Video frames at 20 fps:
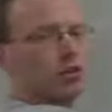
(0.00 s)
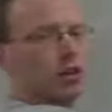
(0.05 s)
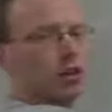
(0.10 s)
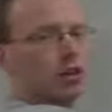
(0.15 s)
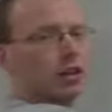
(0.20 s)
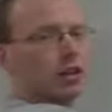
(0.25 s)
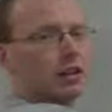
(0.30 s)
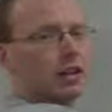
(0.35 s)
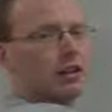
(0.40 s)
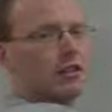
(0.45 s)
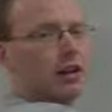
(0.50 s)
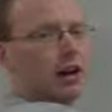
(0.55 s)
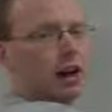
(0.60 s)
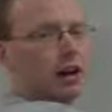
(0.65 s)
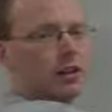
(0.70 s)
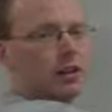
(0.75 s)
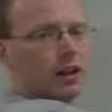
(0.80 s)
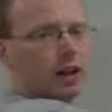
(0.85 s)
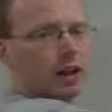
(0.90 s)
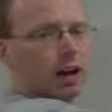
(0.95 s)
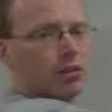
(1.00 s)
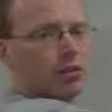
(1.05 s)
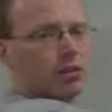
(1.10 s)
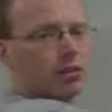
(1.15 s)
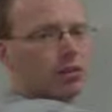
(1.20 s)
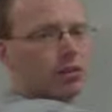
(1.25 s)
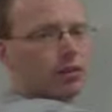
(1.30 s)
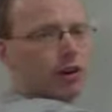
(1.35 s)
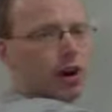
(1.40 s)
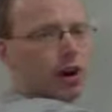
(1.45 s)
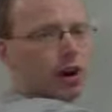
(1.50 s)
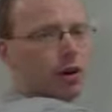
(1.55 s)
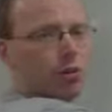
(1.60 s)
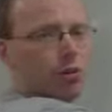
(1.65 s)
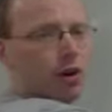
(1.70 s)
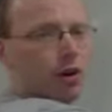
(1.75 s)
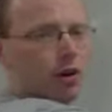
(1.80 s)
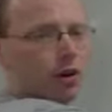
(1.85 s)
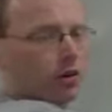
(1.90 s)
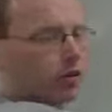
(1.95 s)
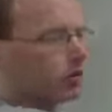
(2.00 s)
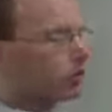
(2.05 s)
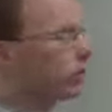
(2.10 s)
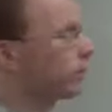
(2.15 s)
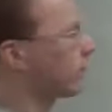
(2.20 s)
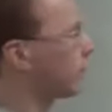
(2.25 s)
going to leave out the absolute value bars.